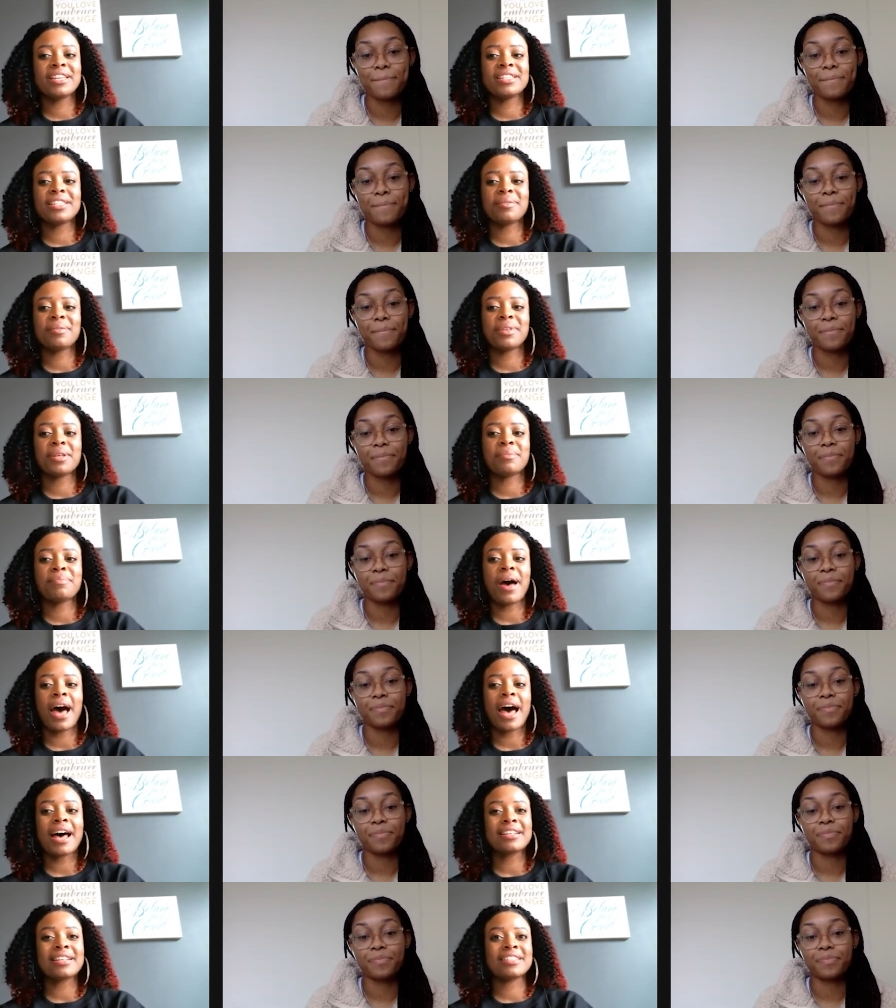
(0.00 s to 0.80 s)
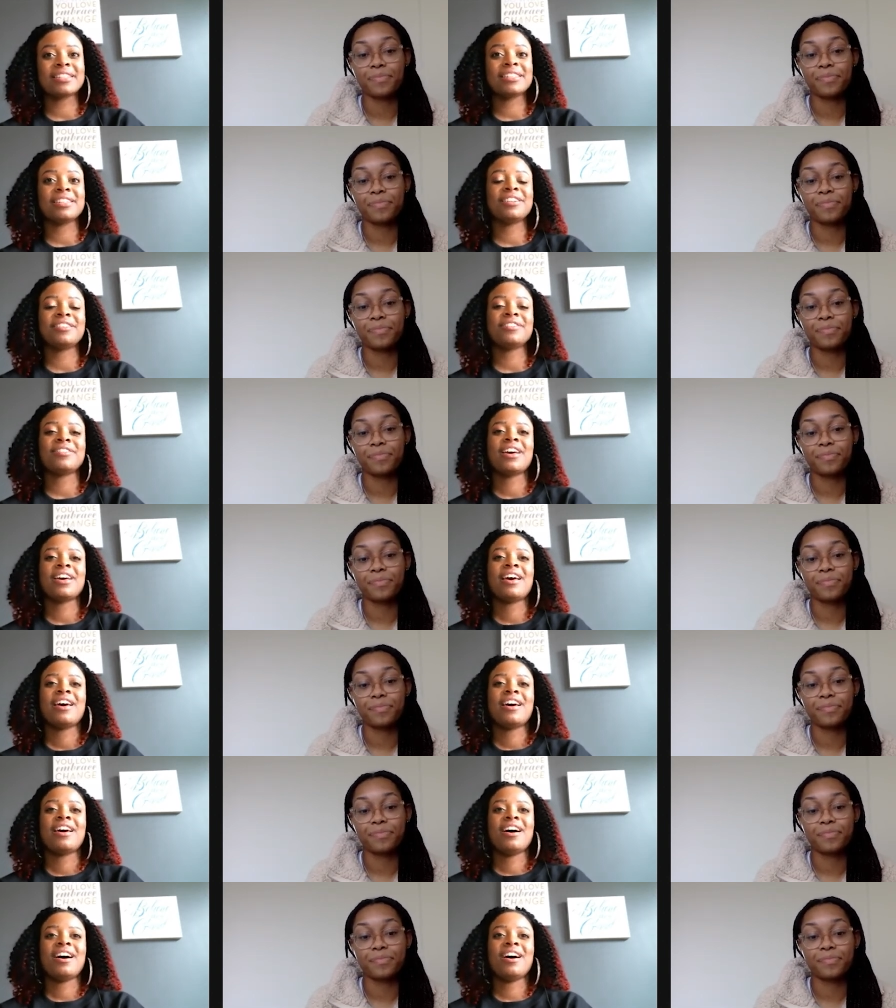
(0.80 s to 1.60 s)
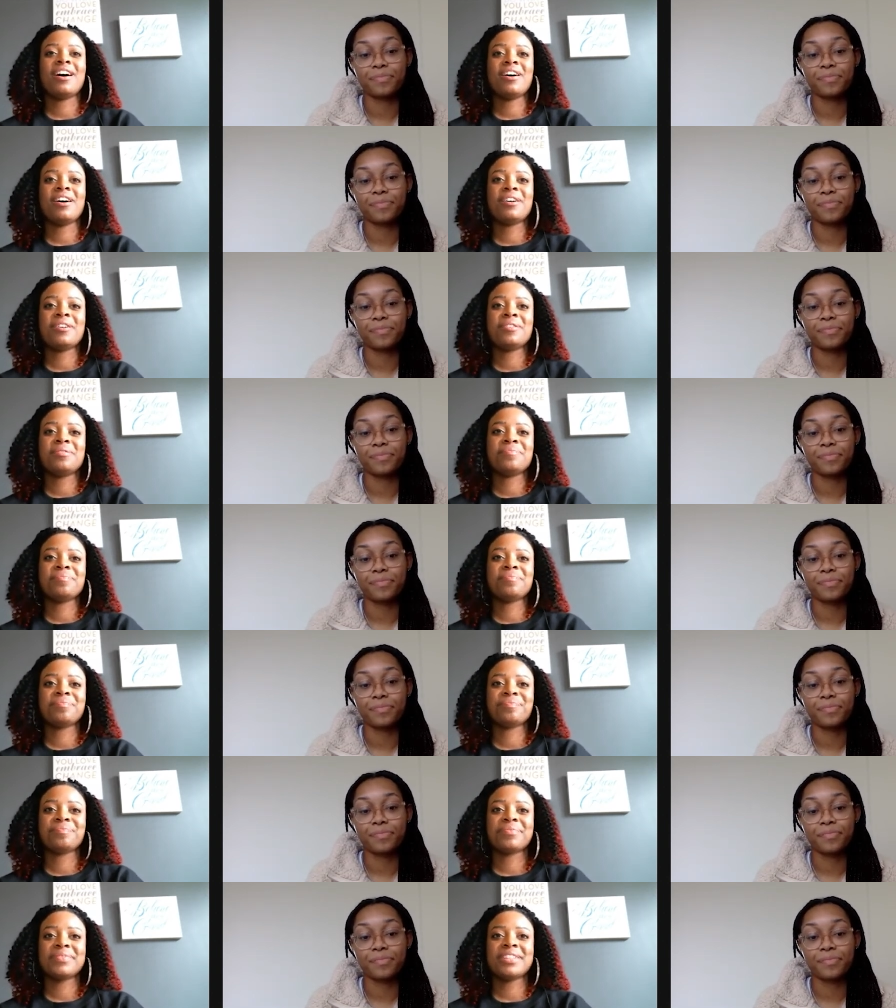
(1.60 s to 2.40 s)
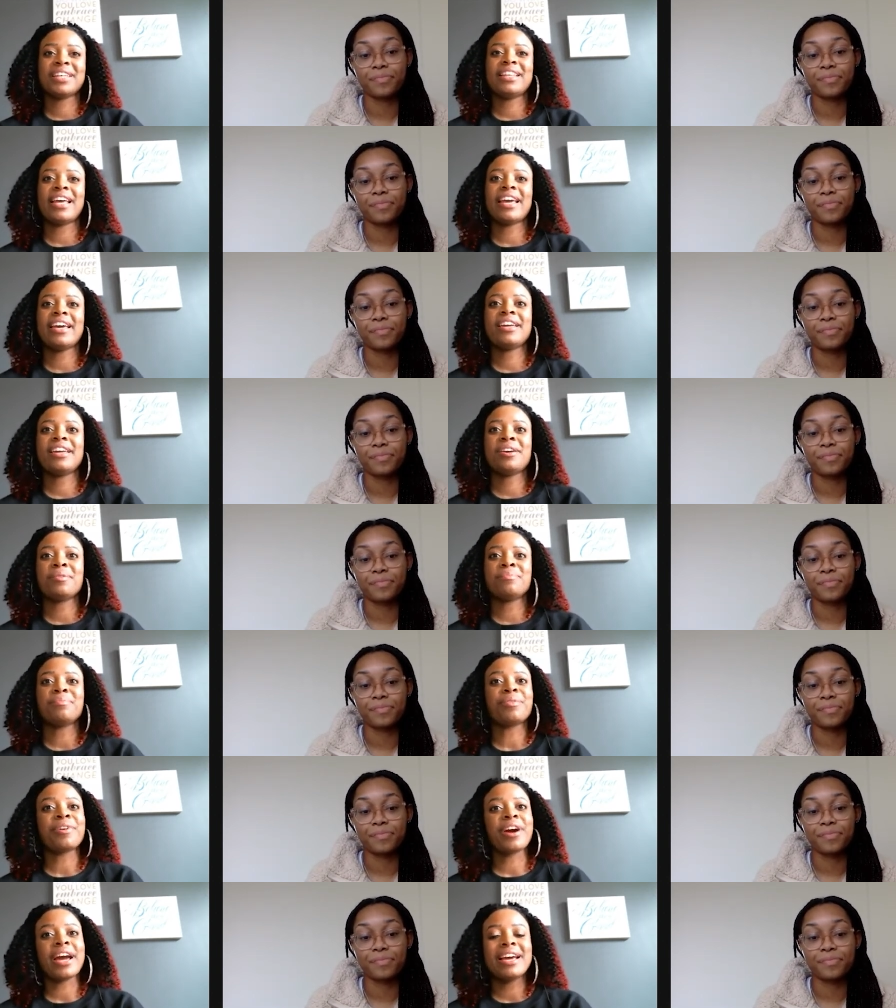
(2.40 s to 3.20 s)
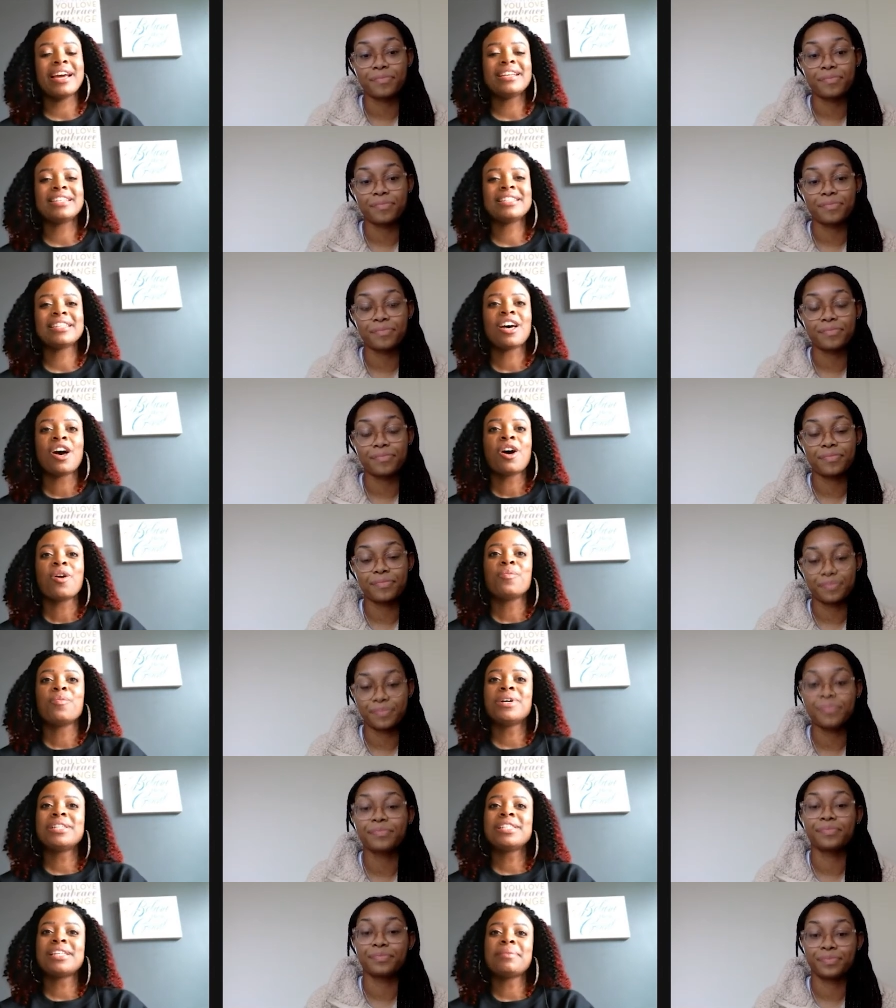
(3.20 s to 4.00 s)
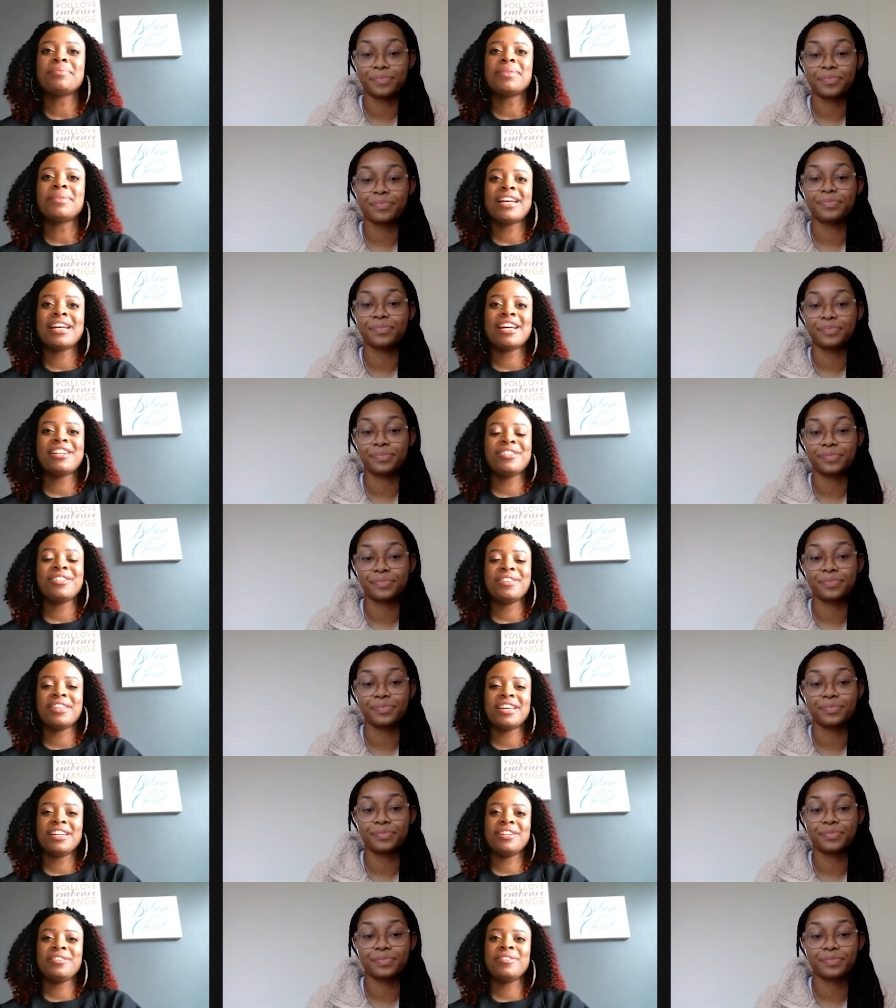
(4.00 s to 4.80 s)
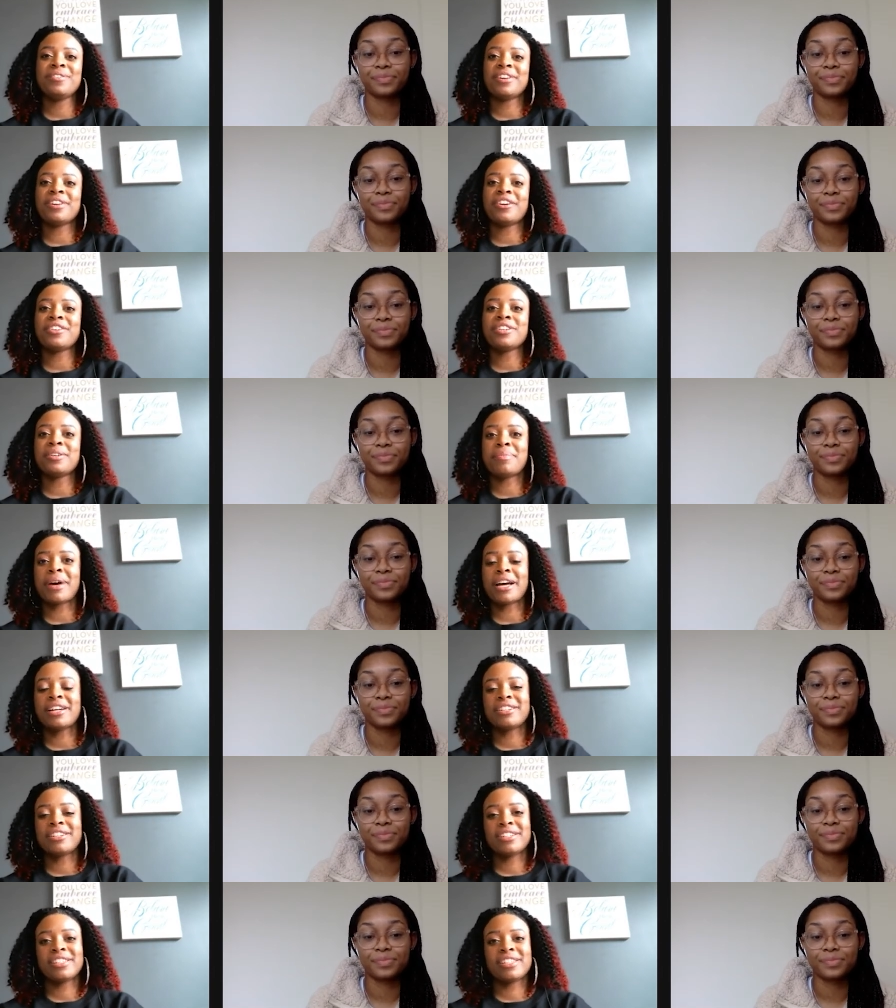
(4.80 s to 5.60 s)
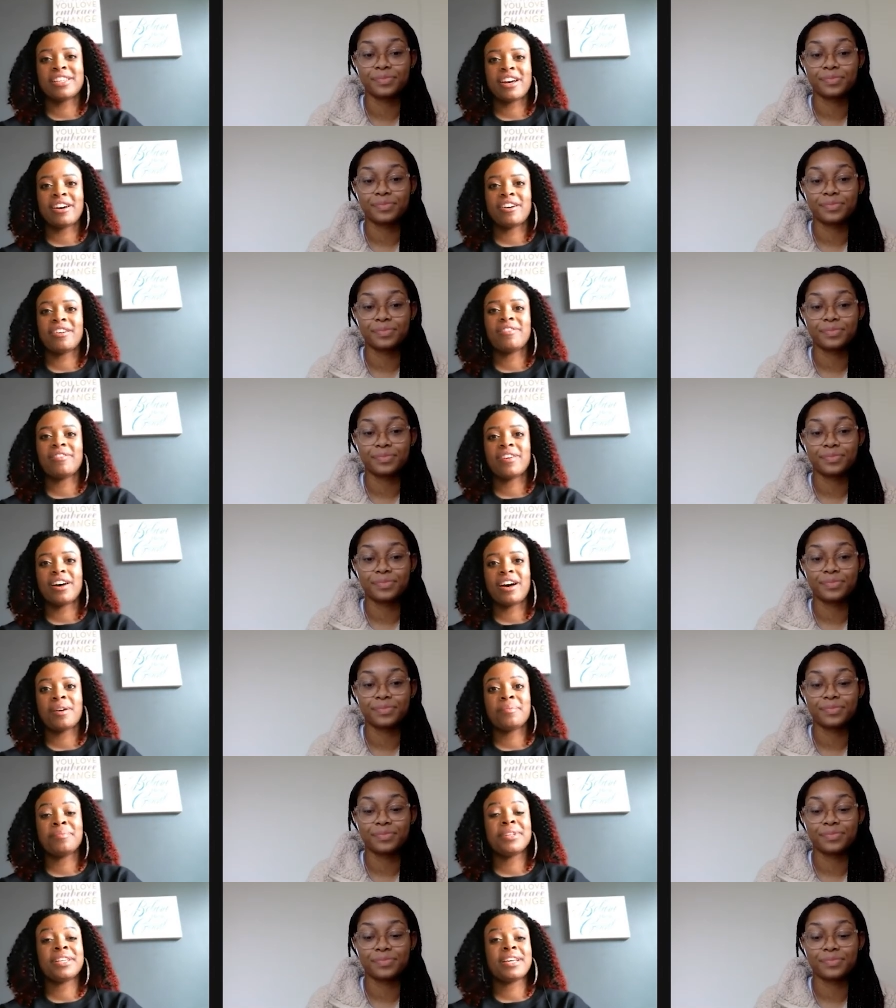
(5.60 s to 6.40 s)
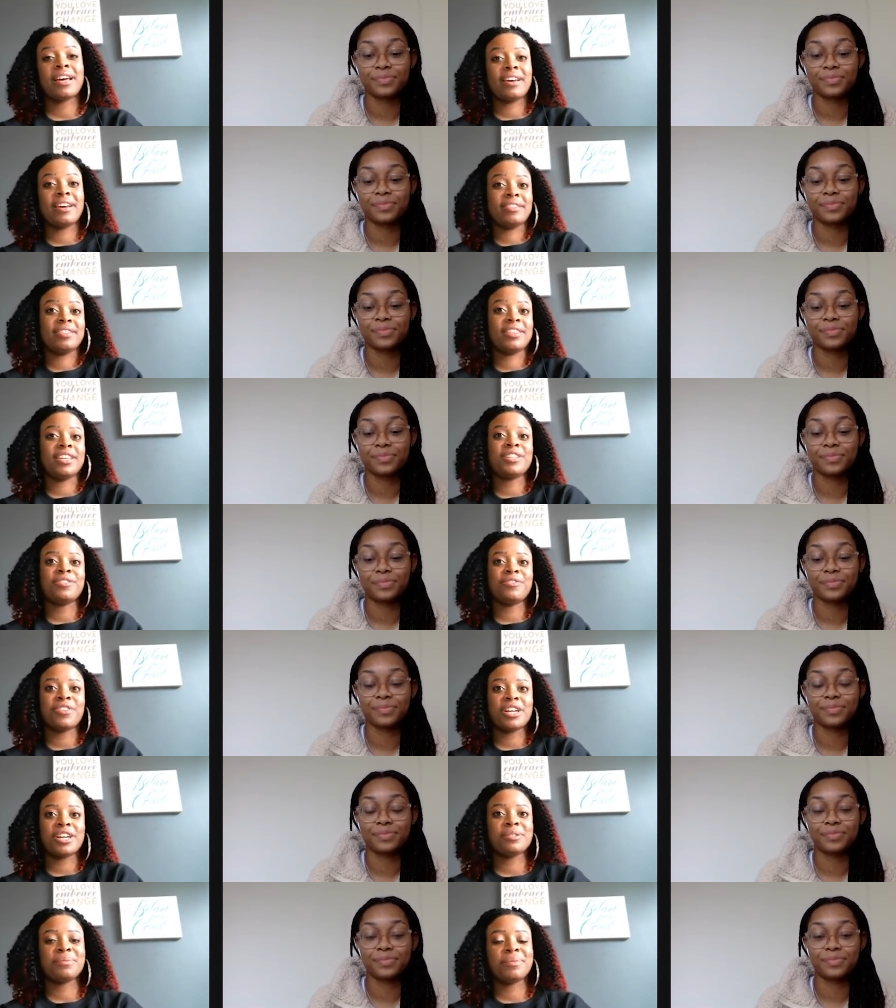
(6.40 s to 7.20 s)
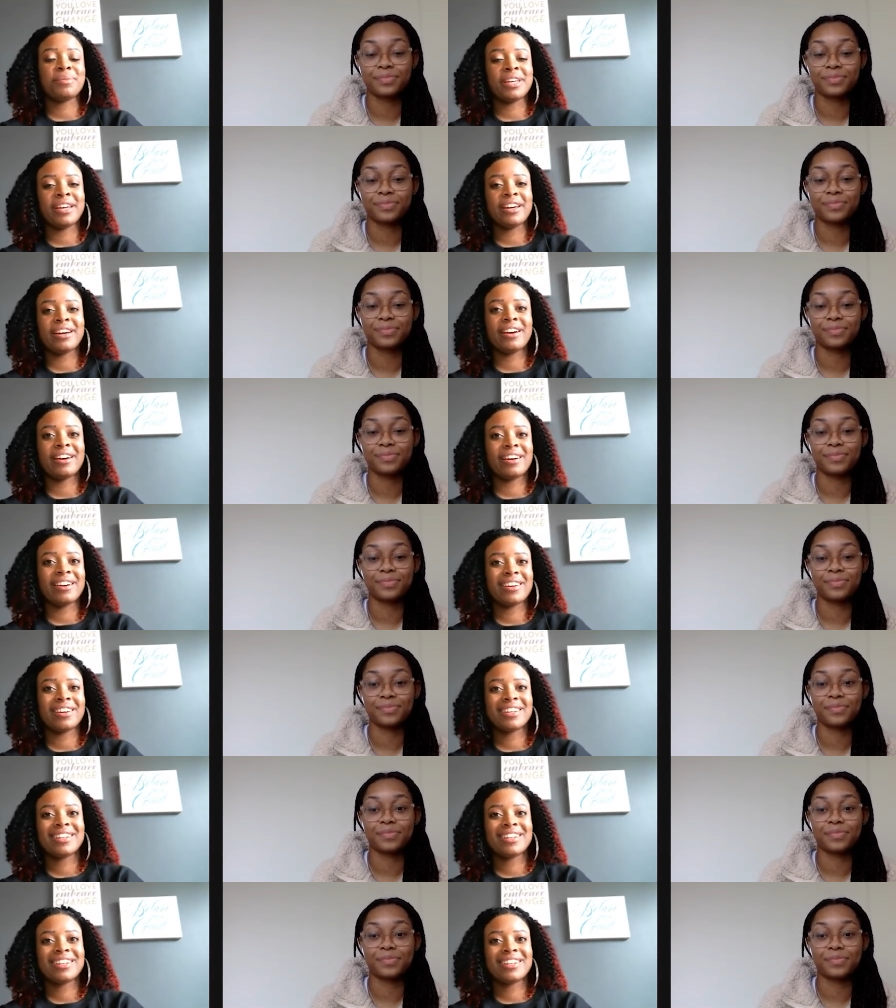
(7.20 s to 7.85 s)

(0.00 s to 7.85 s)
Speaker 1: is something positive um, that they can embrace. What's something that you think you've learned about yourself um, th- this freshman year?